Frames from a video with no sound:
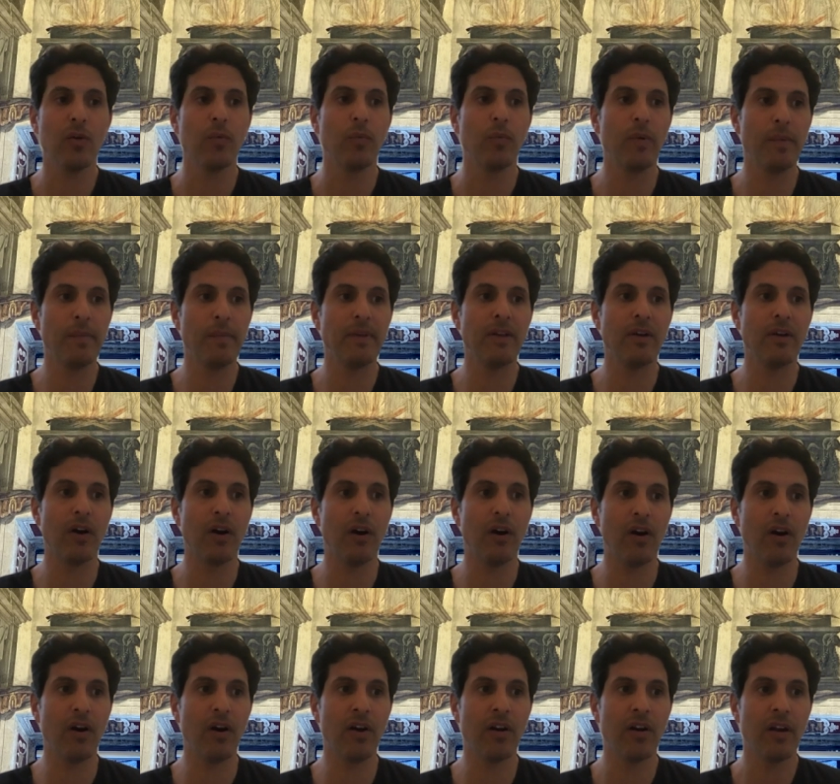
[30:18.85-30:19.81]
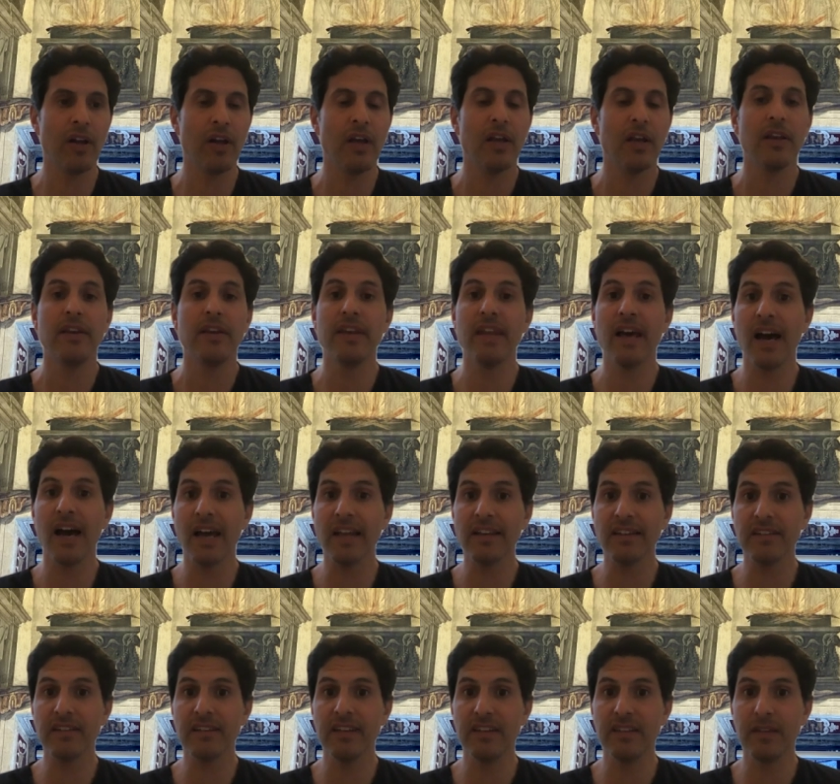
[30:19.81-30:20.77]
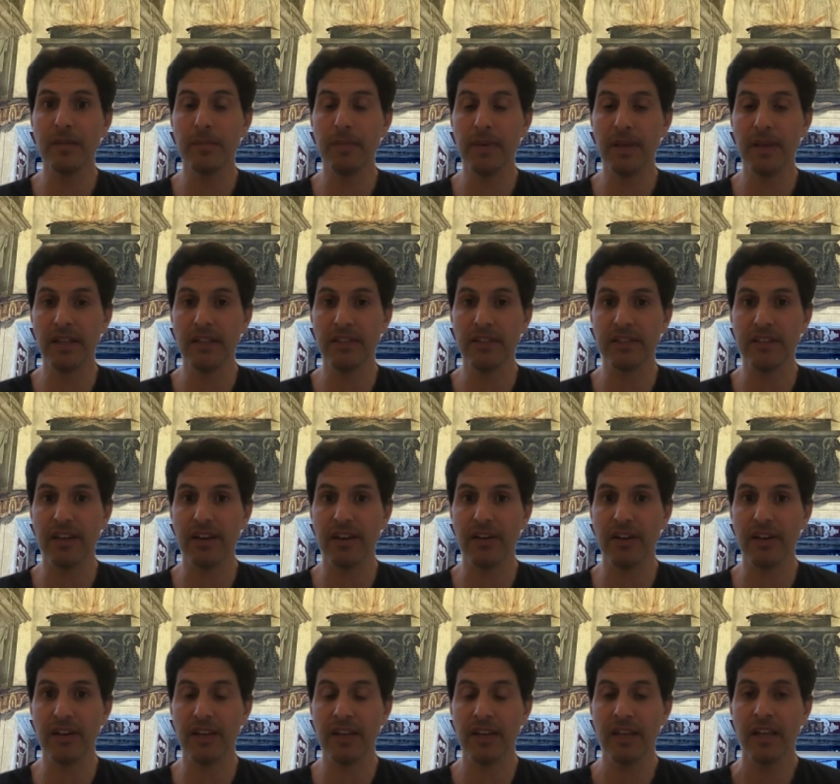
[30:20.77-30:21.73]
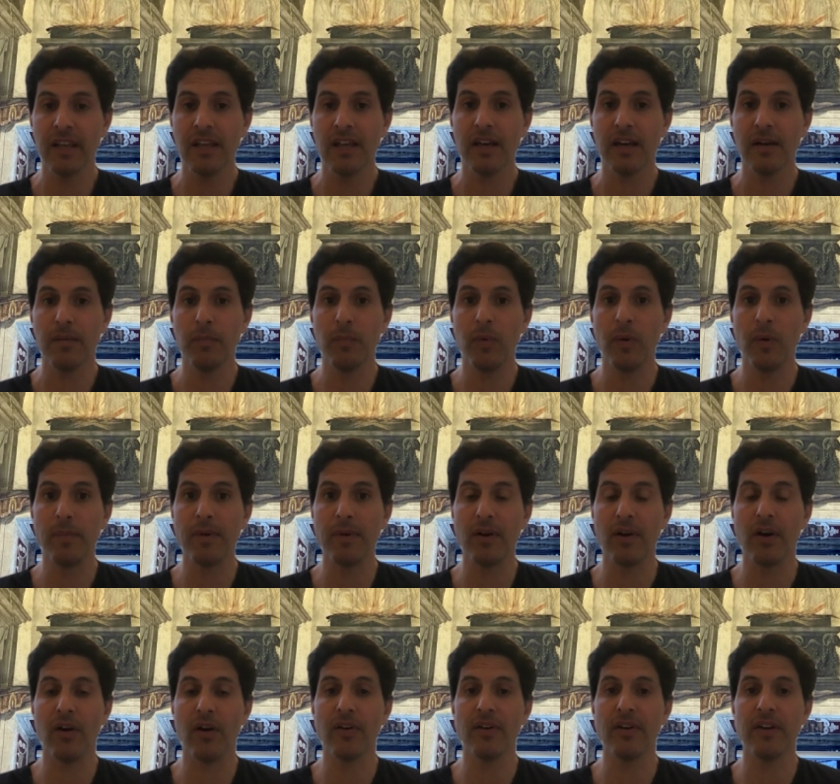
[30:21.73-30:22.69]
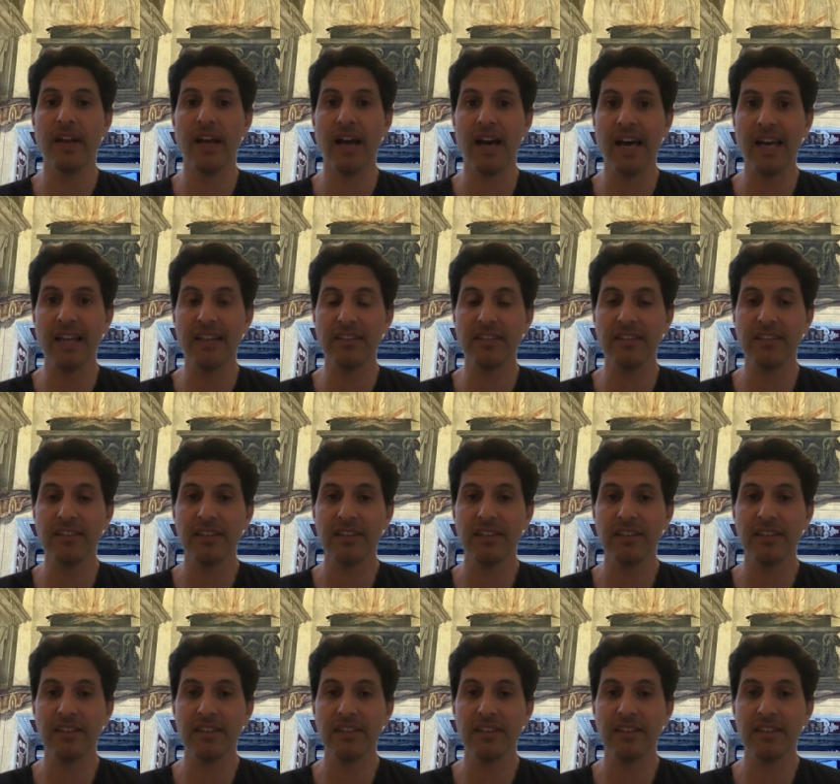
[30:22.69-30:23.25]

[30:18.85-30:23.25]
women are not in the military, women are not